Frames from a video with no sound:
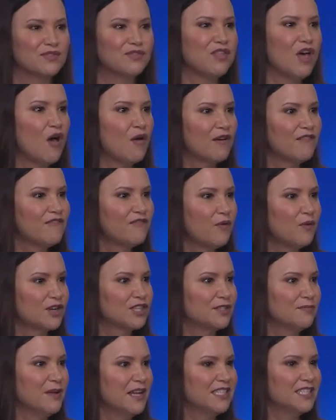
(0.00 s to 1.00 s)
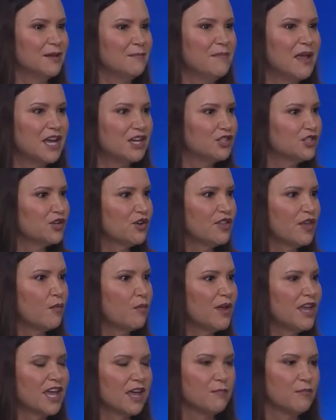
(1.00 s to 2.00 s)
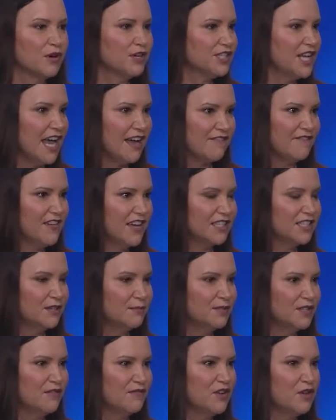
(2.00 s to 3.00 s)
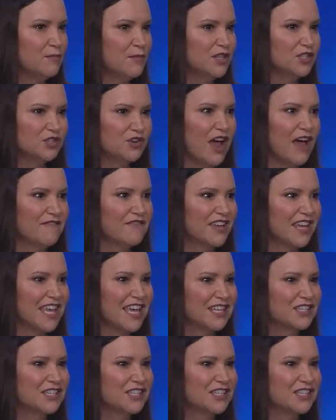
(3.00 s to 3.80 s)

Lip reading: law enforcement to make sure that we can protect victims of human trafficking.